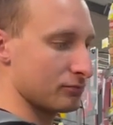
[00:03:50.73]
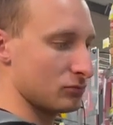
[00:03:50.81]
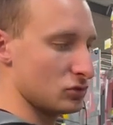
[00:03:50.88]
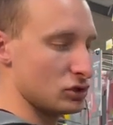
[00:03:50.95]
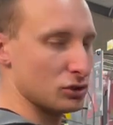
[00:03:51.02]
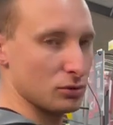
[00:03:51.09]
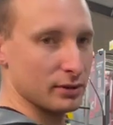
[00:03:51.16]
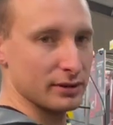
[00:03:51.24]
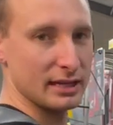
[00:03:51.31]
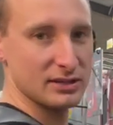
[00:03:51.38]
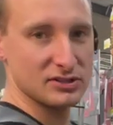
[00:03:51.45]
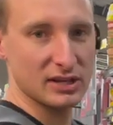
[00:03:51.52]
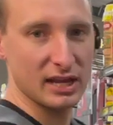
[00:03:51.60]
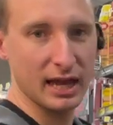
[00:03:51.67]
doing
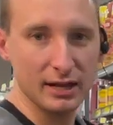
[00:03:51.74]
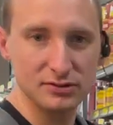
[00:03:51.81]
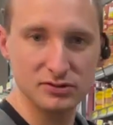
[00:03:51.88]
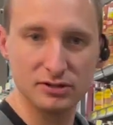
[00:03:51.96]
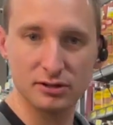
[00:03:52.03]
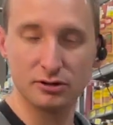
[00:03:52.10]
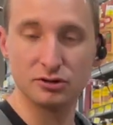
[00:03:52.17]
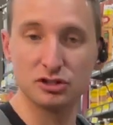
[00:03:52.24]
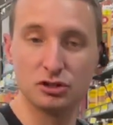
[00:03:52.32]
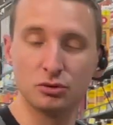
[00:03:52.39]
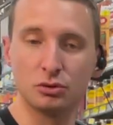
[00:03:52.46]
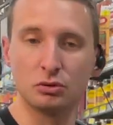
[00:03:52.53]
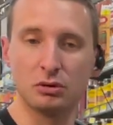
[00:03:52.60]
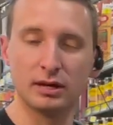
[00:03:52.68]
these cans that are a
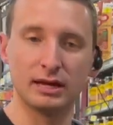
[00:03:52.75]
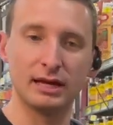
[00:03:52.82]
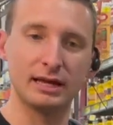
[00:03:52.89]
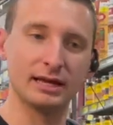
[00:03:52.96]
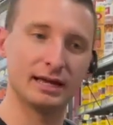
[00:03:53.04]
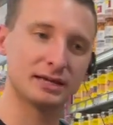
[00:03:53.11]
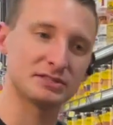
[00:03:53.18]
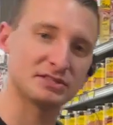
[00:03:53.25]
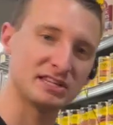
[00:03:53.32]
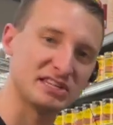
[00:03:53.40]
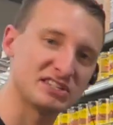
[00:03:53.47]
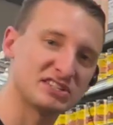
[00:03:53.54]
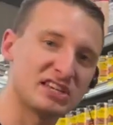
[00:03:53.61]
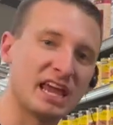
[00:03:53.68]
2-in-1. It has the
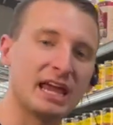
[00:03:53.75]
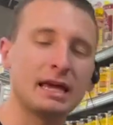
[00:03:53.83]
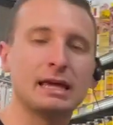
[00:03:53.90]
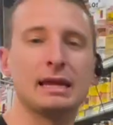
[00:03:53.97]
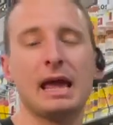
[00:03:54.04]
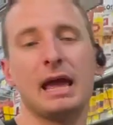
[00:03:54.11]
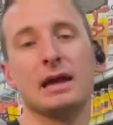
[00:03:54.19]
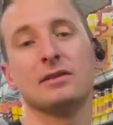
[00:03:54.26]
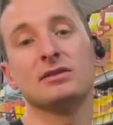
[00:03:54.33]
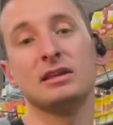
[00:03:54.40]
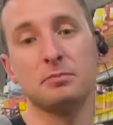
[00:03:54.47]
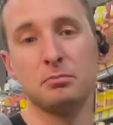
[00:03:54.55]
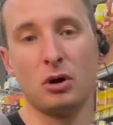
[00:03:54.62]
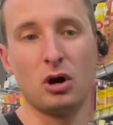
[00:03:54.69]
stain and
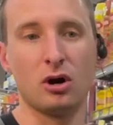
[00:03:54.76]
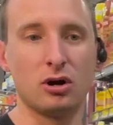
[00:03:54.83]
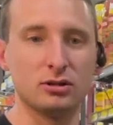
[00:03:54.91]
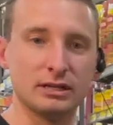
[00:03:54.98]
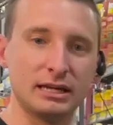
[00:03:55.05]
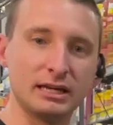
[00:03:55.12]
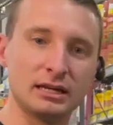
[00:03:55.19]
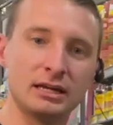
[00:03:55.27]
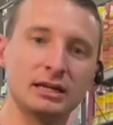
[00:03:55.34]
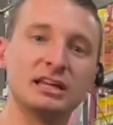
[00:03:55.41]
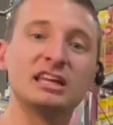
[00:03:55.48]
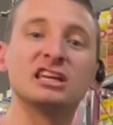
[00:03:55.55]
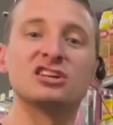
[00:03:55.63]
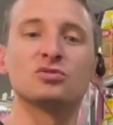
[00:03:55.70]
the poly
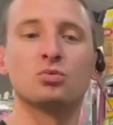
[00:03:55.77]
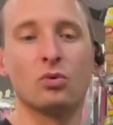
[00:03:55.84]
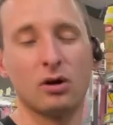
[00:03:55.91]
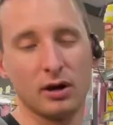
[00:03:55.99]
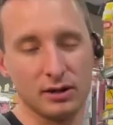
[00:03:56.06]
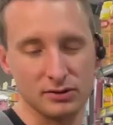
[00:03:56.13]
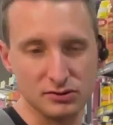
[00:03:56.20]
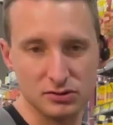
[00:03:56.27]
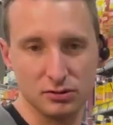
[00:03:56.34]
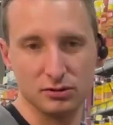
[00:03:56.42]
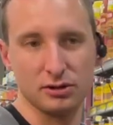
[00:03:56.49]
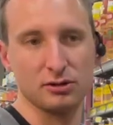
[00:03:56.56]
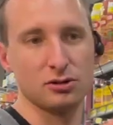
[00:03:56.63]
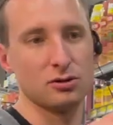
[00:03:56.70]
in one, so
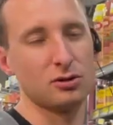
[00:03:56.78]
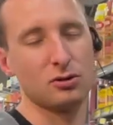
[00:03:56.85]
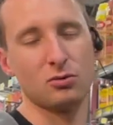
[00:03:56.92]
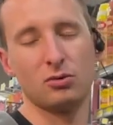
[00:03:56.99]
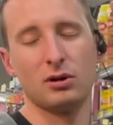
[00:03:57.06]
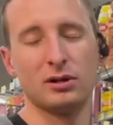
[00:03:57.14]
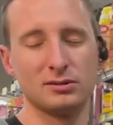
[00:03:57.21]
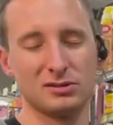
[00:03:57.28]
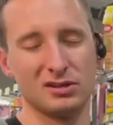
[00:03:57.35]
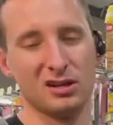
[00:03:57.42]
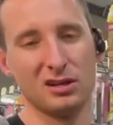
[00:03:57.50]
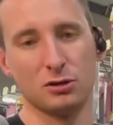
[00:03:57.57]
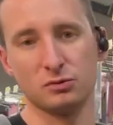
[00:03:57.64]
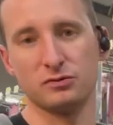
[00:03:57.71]
you're doing it once. It
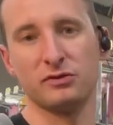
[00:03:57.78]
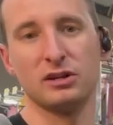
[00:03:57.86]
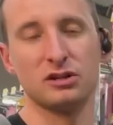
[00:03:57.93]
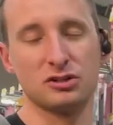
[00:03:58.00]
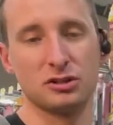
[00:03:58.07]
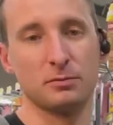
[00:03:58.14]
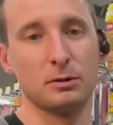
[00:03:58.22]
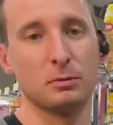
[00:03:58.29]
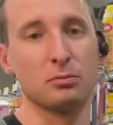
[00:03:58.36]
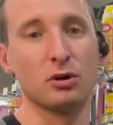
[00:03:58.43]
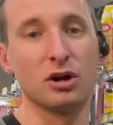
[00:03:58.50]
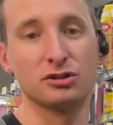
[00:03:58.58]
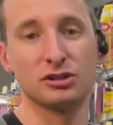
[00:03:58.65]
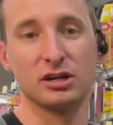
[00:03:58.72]
helps finish up your
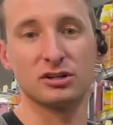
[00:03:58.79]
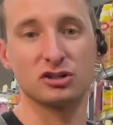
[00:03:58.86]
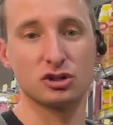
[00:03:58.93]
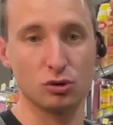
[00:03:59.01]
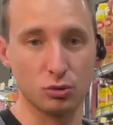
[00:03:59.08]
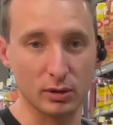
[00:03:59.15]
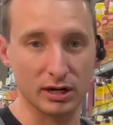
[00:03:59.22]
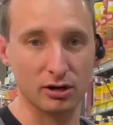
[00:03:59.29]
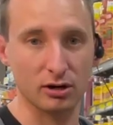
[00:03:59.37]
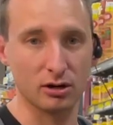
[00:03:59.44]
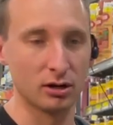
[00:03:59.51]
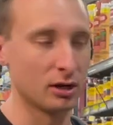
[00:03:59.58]
project quicker